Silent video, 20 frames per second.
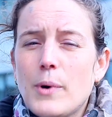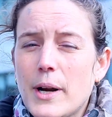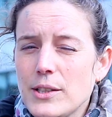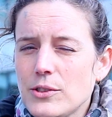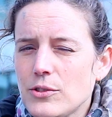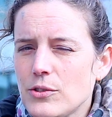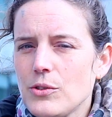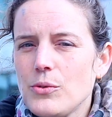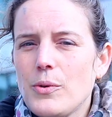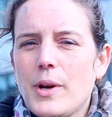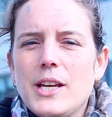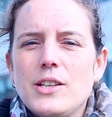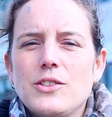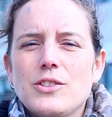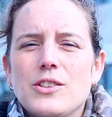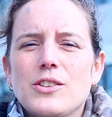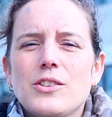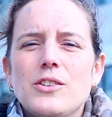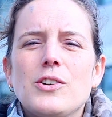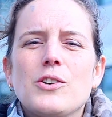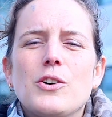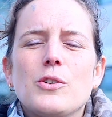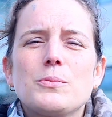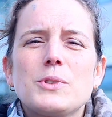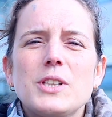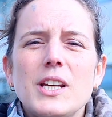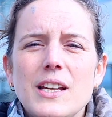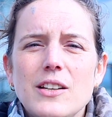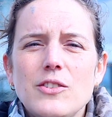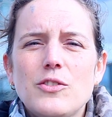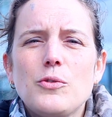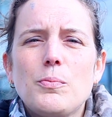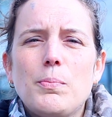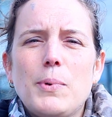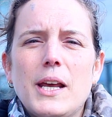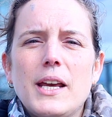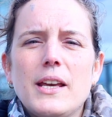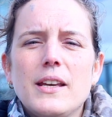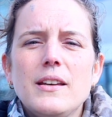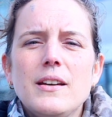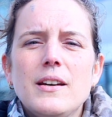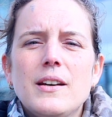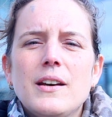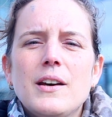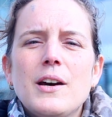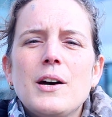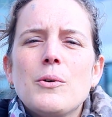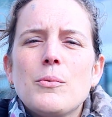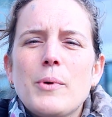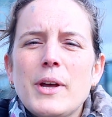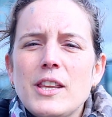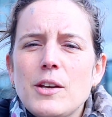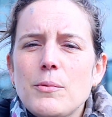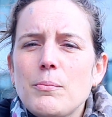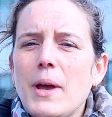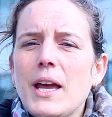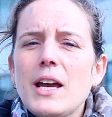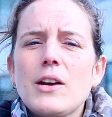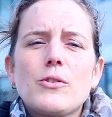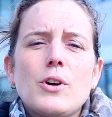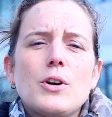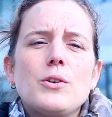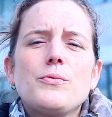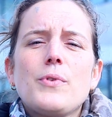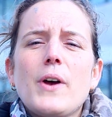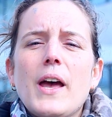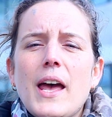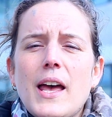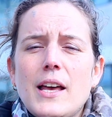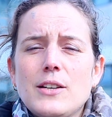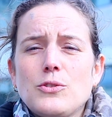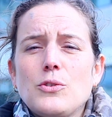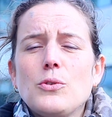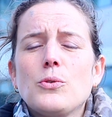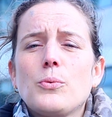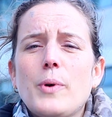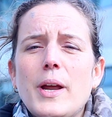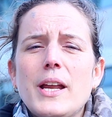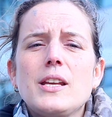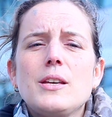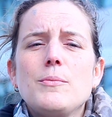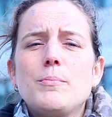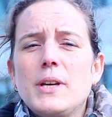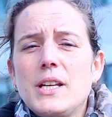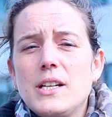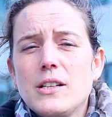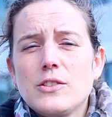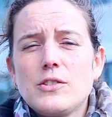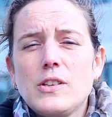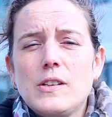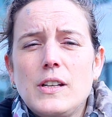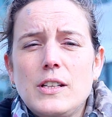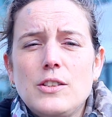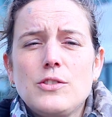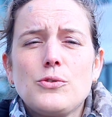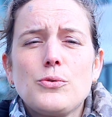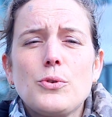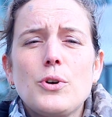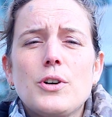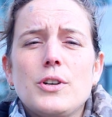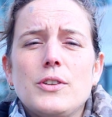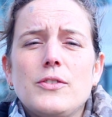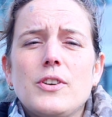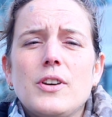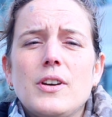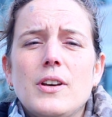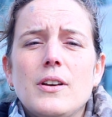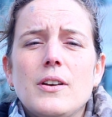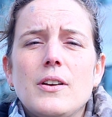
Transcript: Restoration comes into play when the mangrove has already been destroyed.